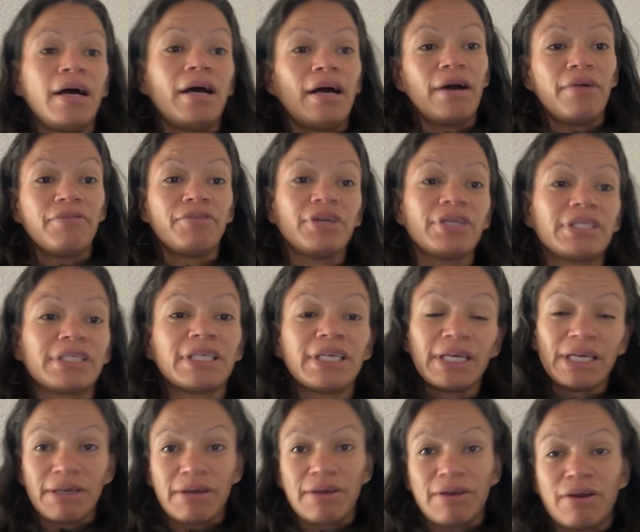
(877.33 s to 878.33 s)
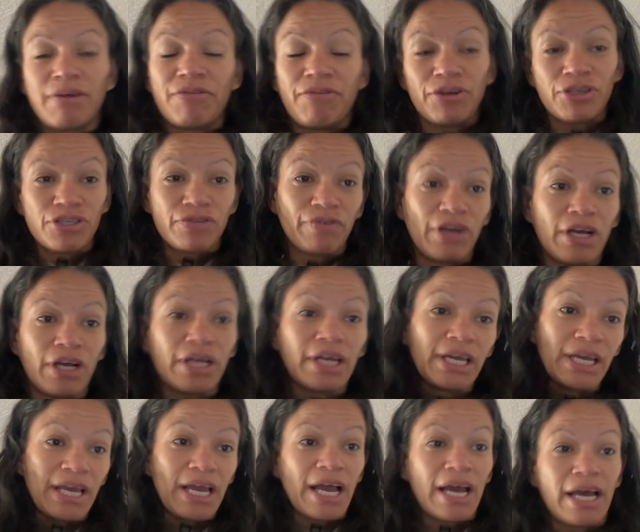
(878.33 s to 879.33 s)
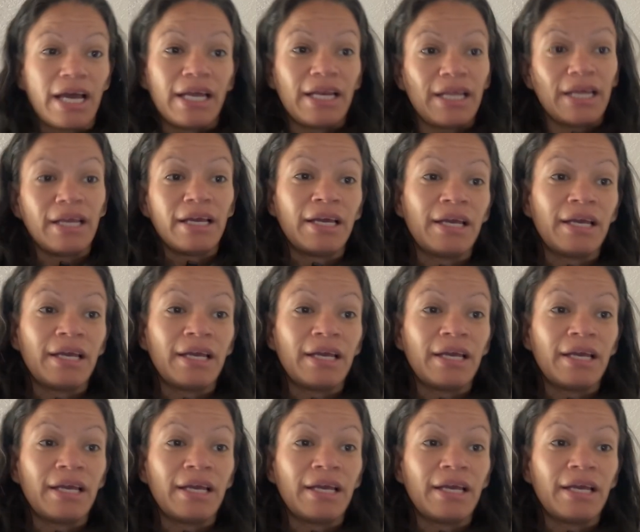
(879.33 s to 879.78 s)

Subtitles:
Obviously, first of all, he had,